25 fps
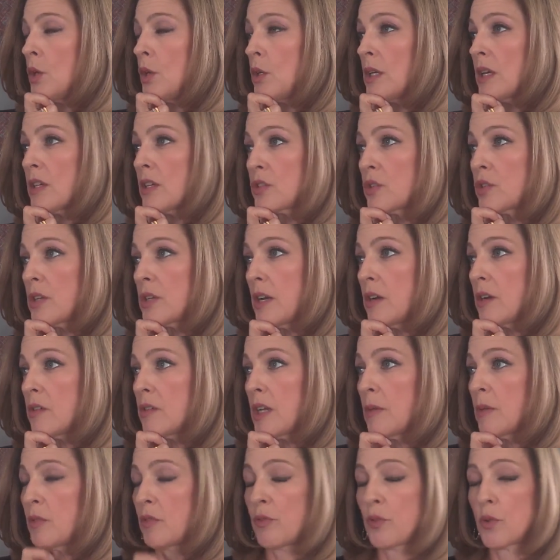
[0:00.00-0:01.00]
Yesterday or
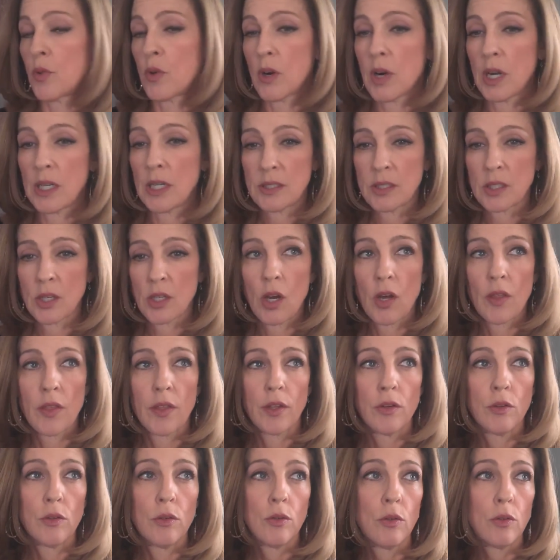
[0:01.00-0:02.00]
day before, I saw
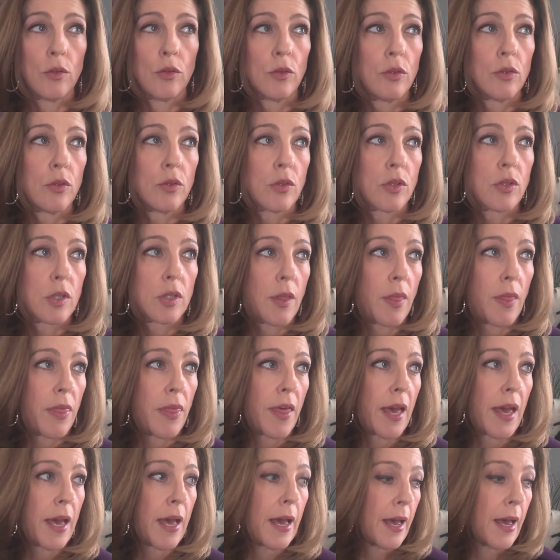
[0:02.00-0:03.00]
the news
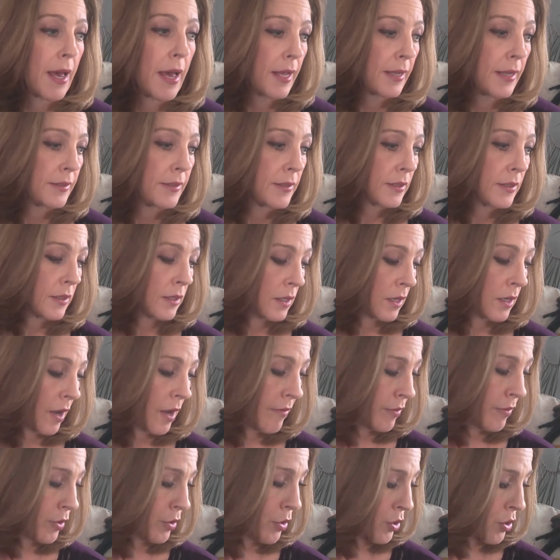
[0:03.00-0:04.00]
that
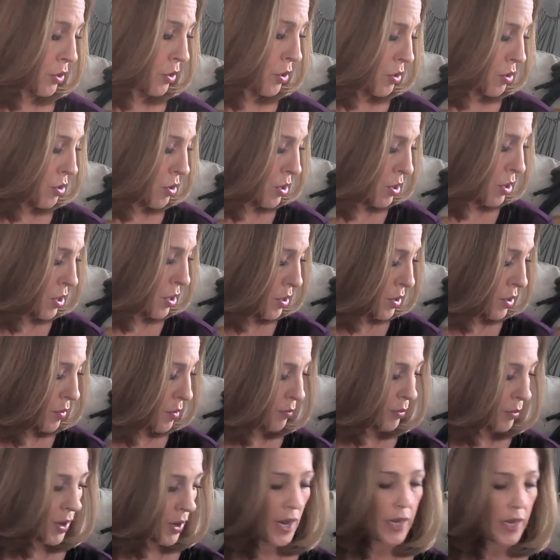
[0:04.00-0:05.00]
Governor
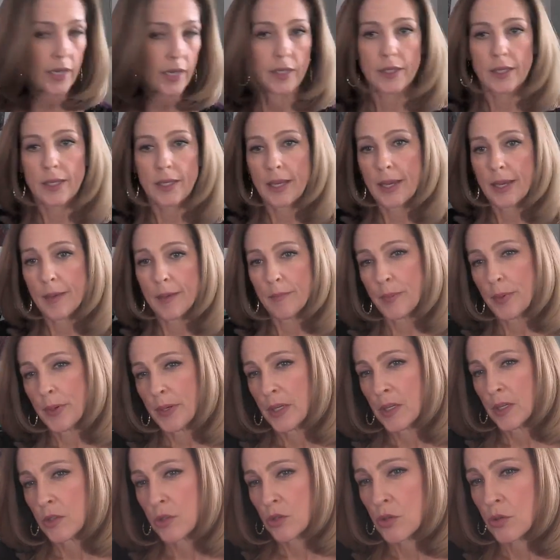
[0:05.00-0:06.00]
Brian Kemp
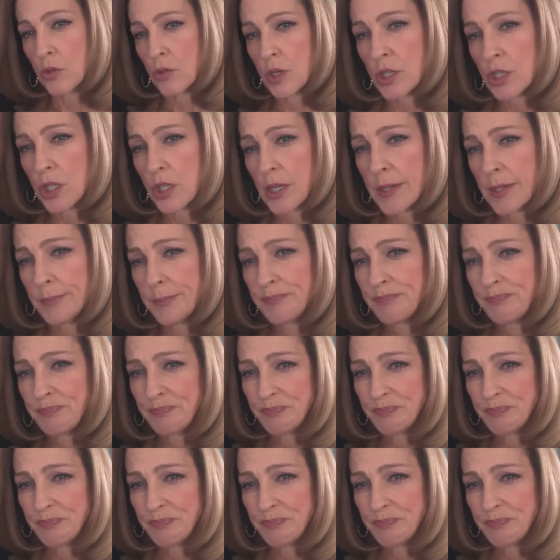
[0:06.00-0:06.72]
in Georgia